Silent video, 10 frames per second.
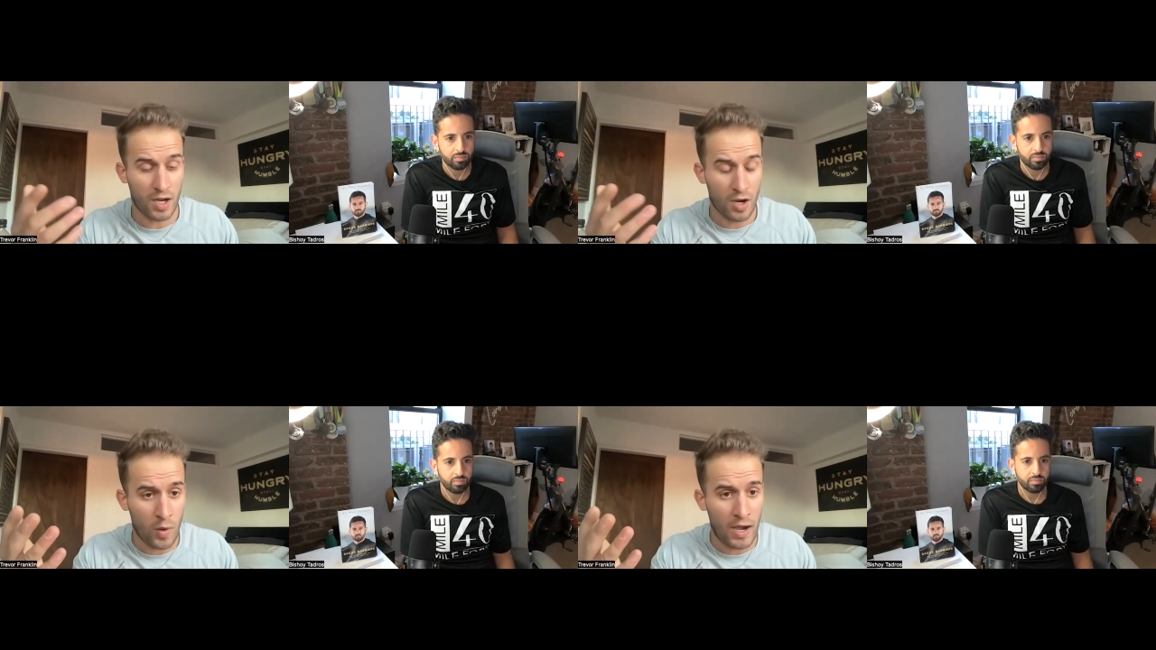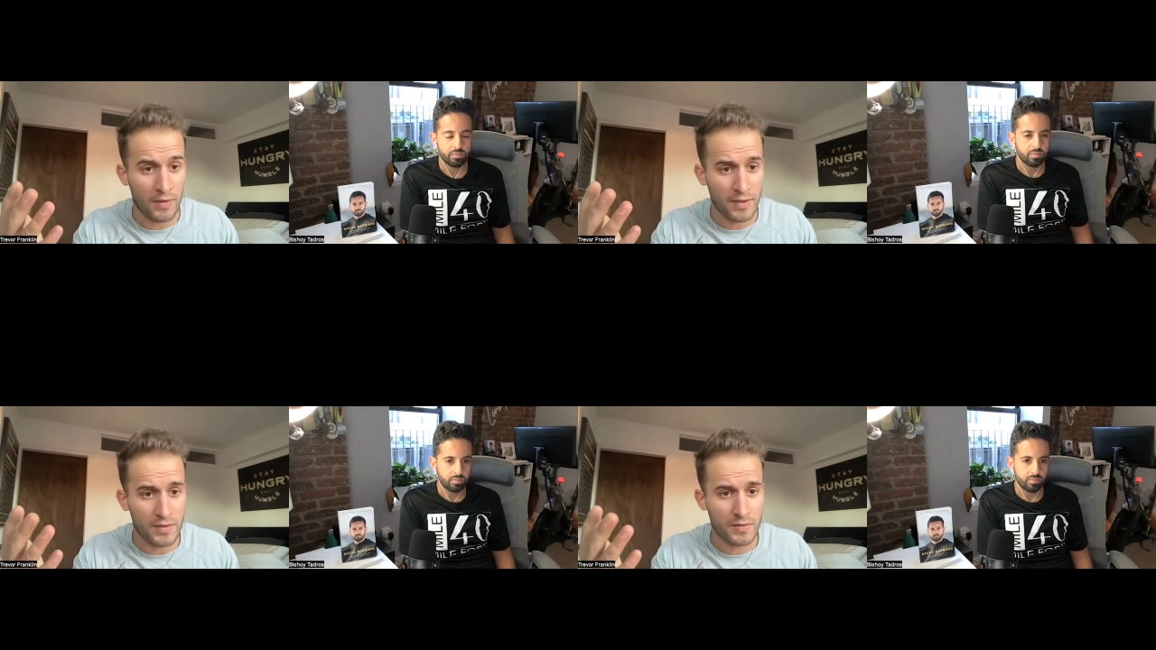Speaker 1: oh wow,
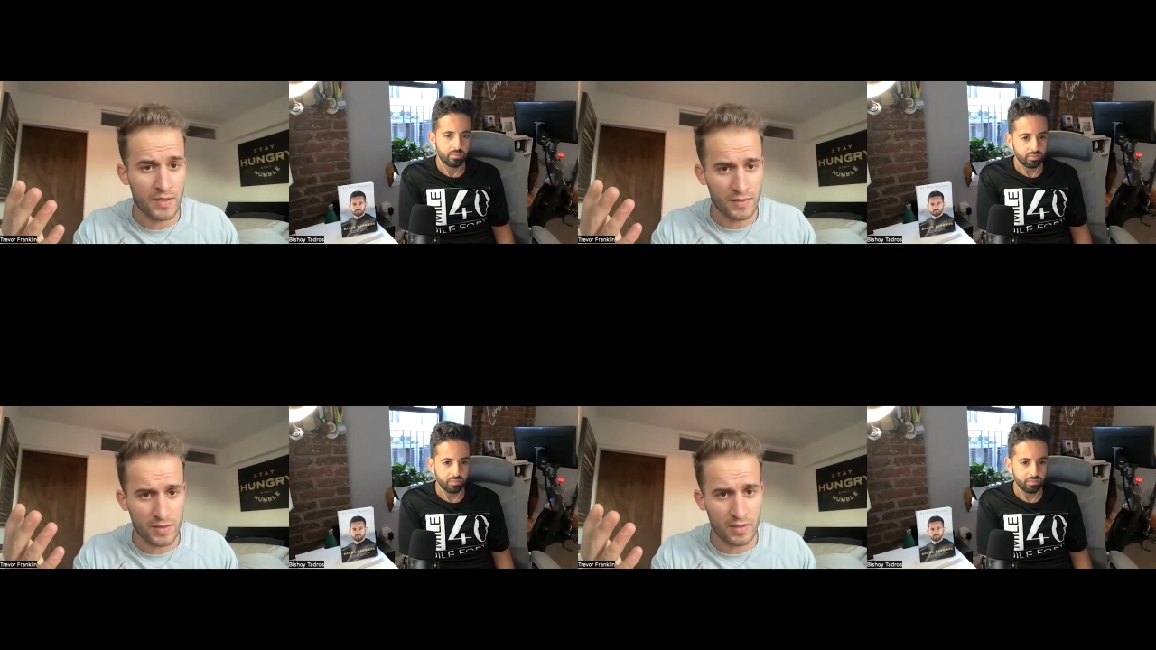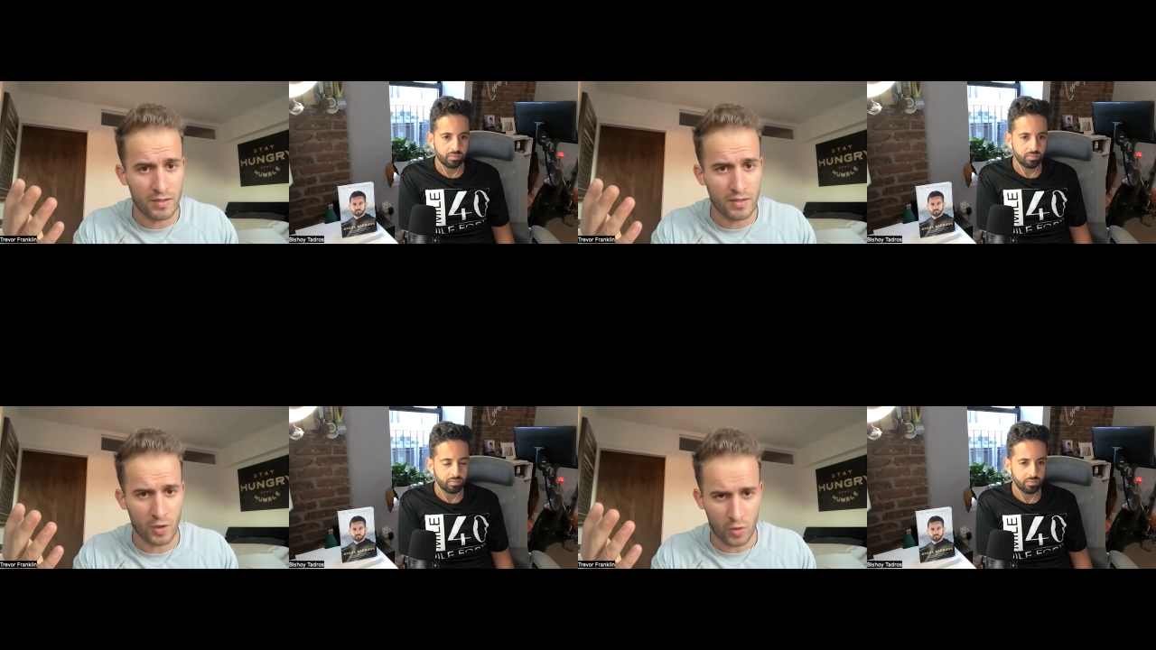this this is an
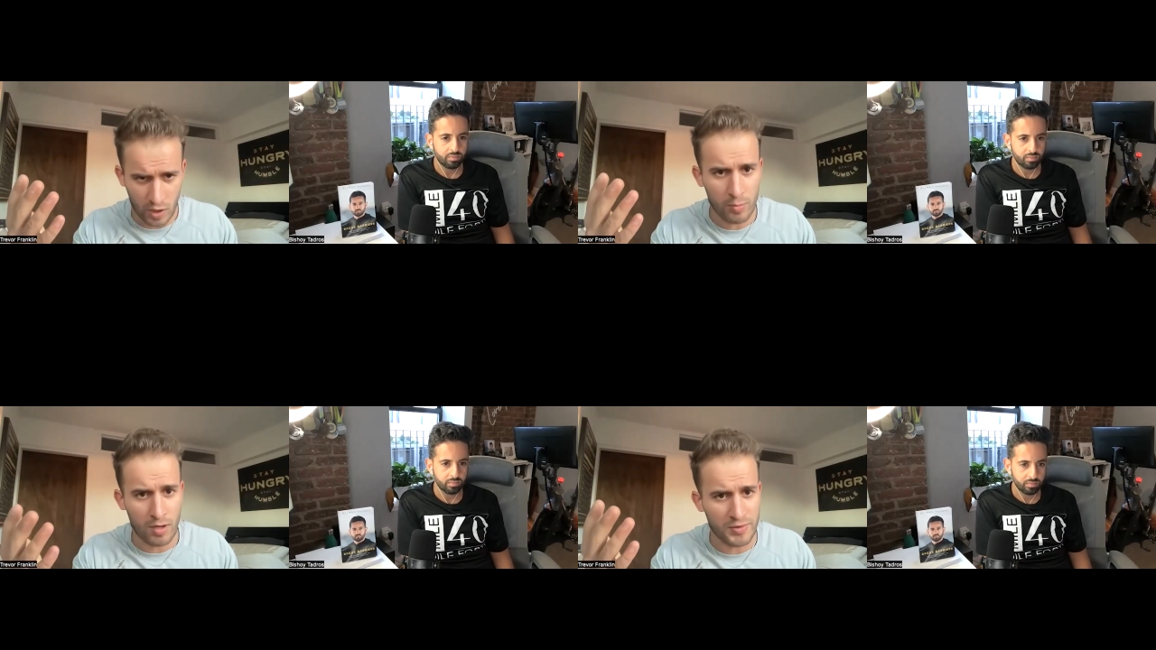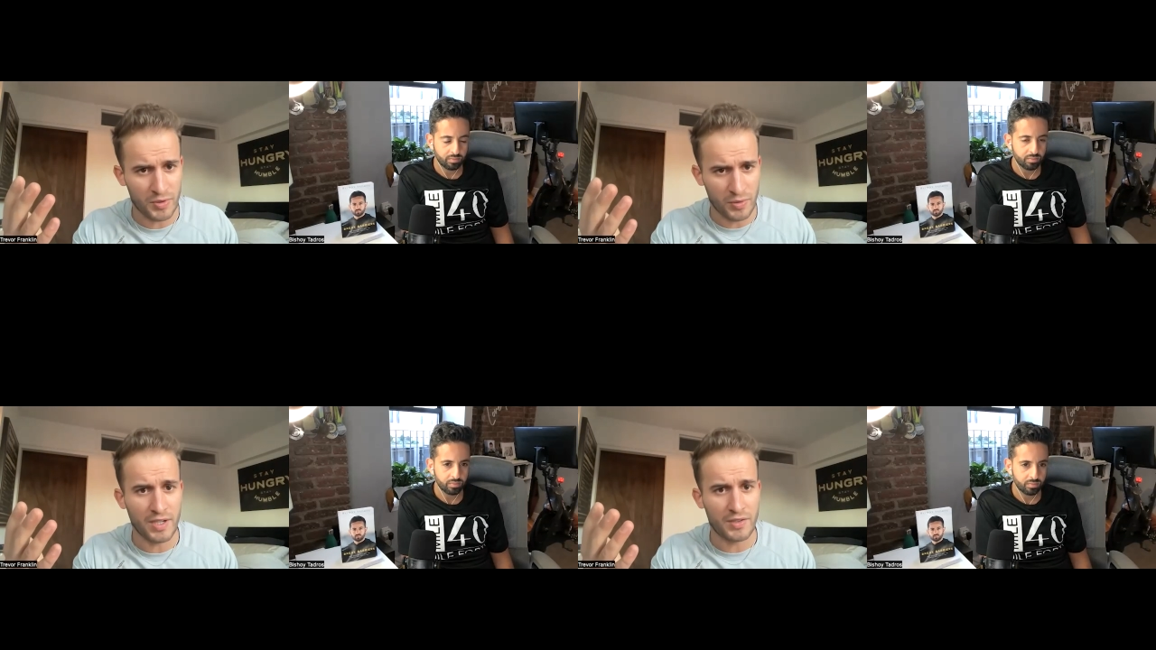incredible
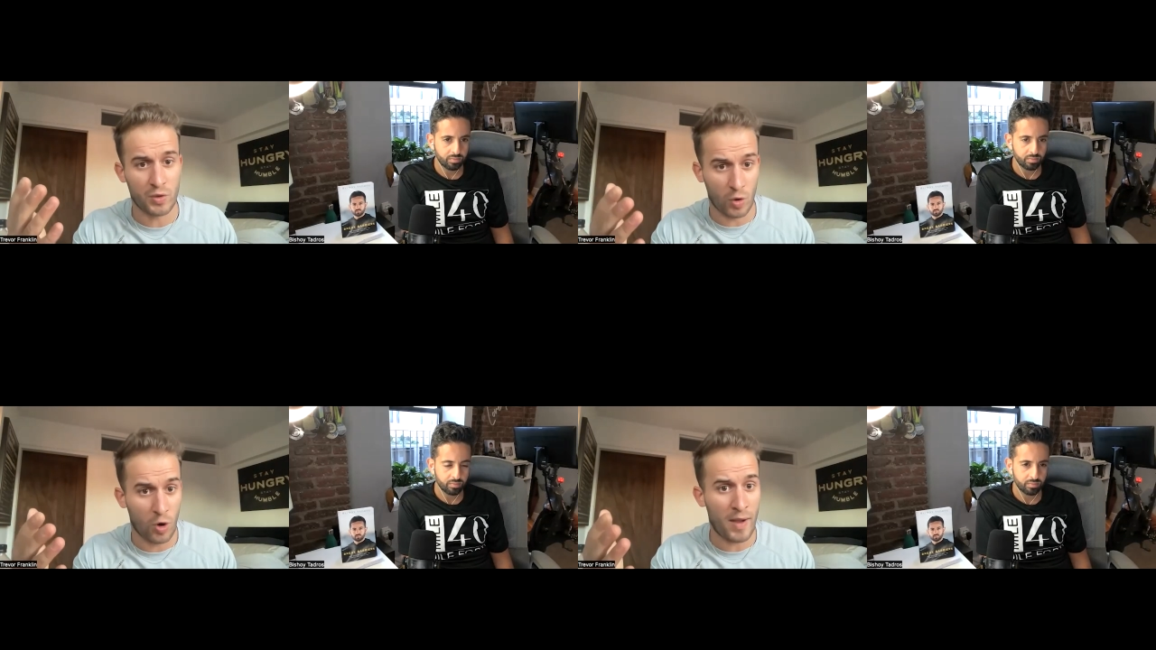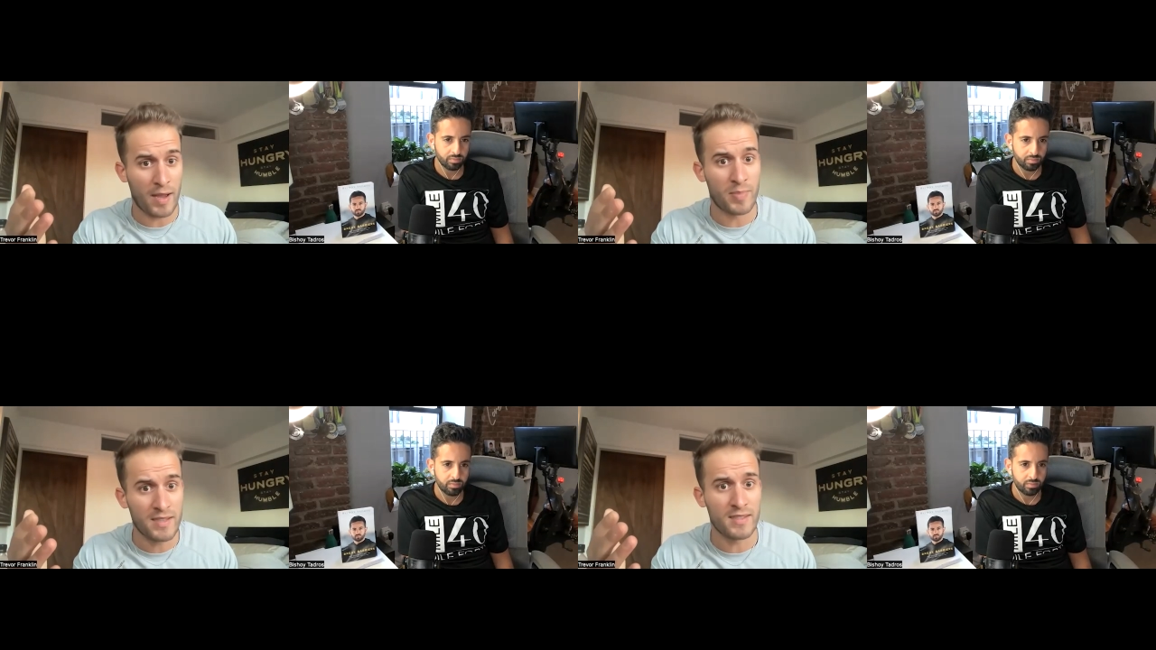opportunity to grow my
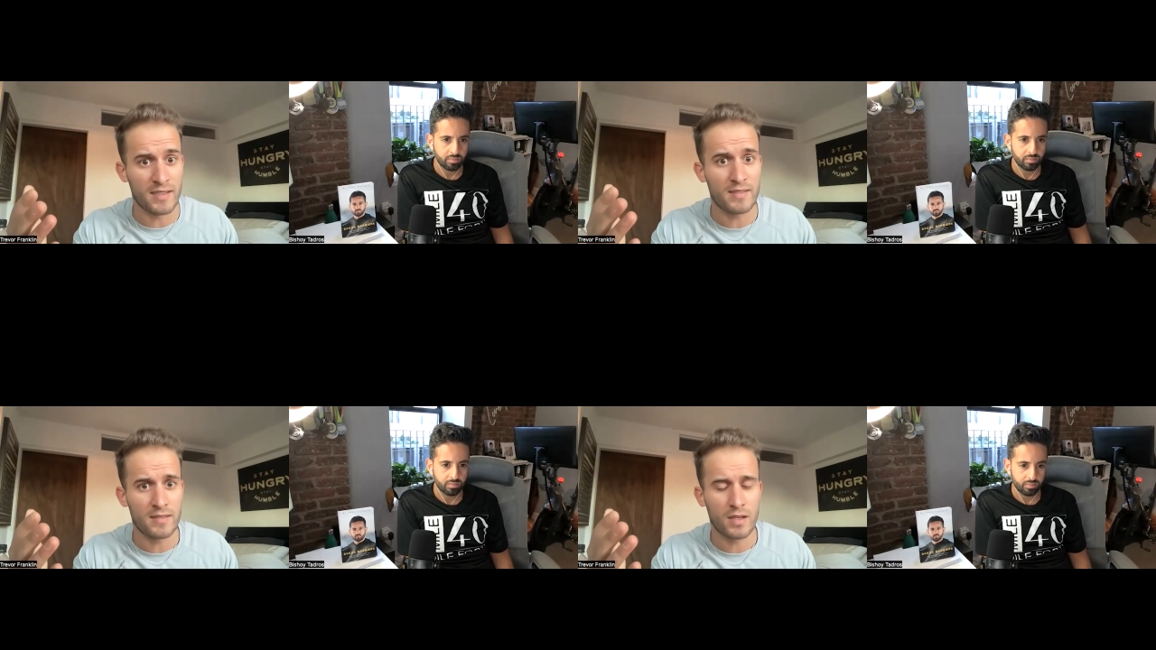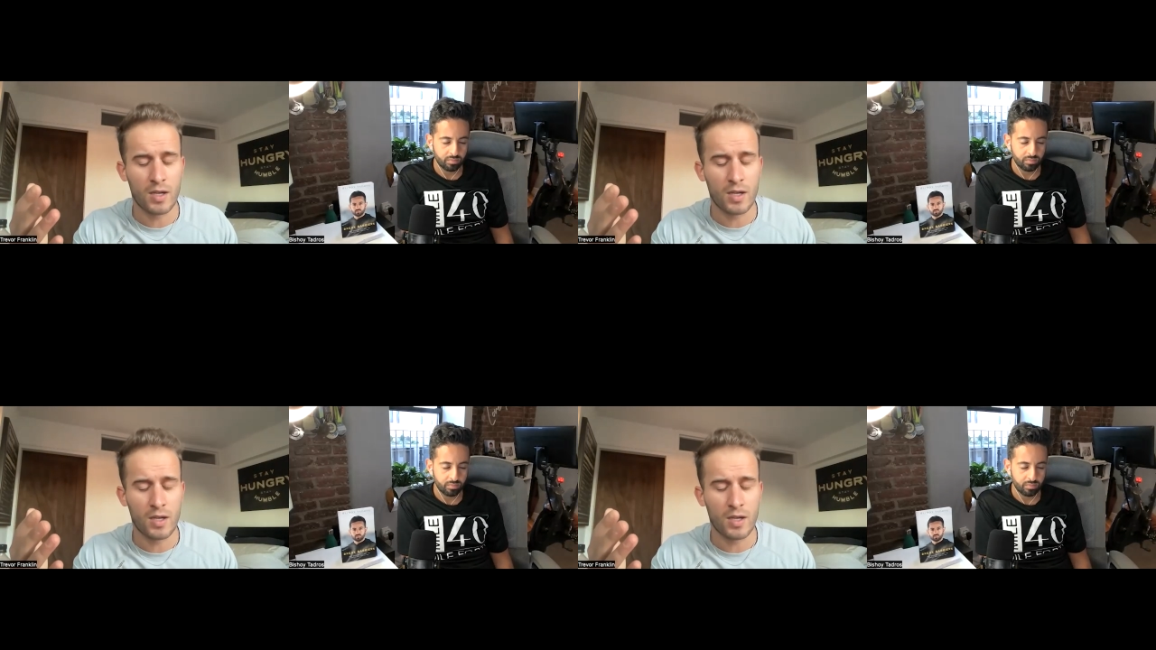business